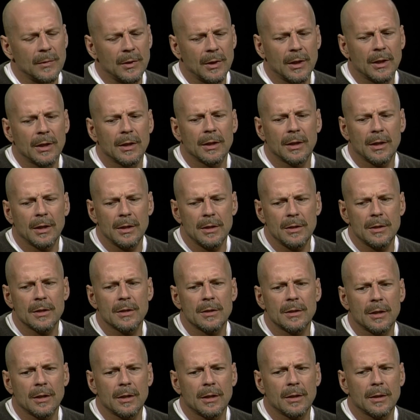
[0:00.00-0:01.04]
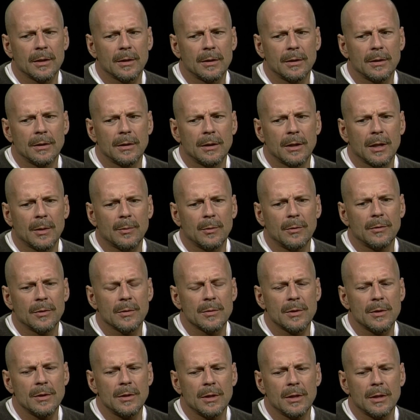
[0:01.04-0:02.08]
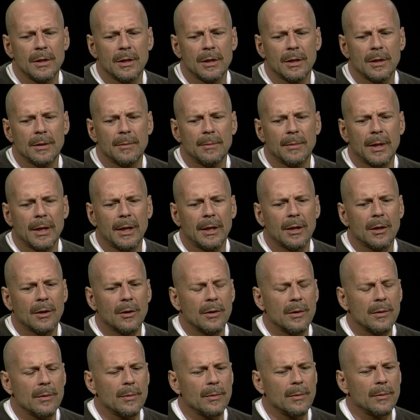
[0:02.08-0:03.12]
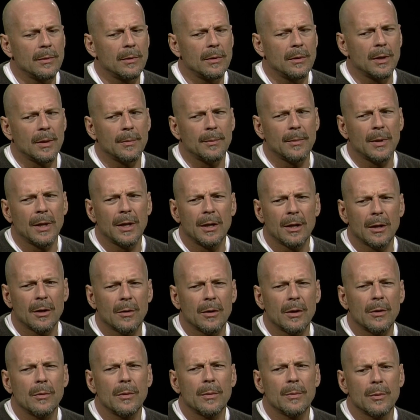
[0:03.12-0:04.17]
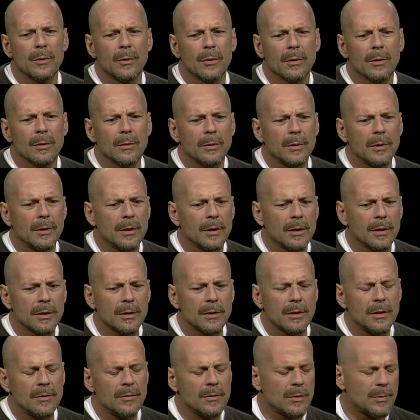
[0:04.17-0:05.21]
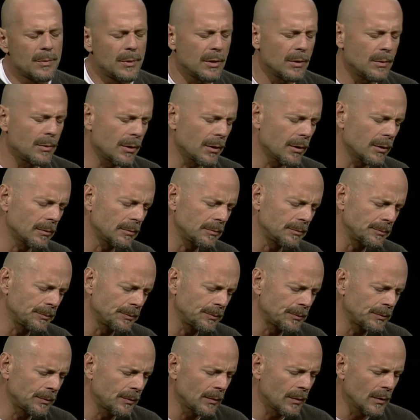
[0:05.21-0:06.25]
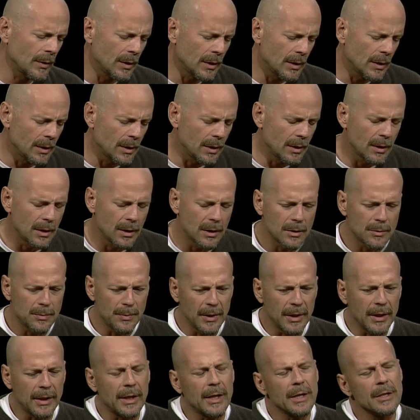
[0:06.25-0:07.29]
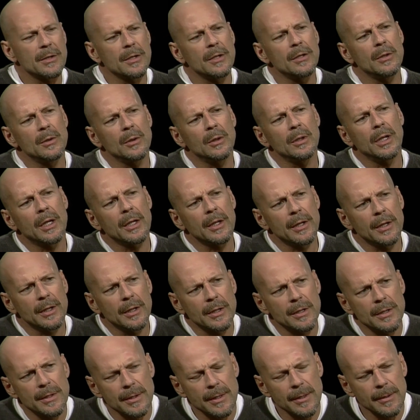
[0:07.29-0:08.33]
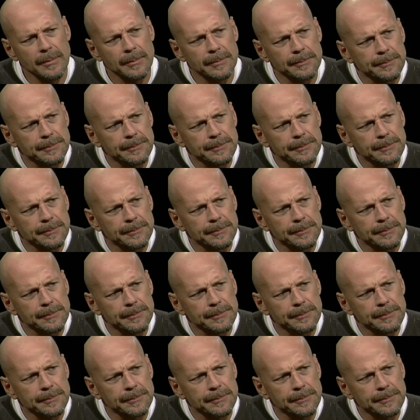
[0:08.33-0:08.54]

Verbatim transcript: Yeah, yeah. He's just done a couple of films. He did a Minority, a Minority Report with uh, Steven Spielberg. Yeah, right. right, right. Being asked to do a lot yeah. of things now.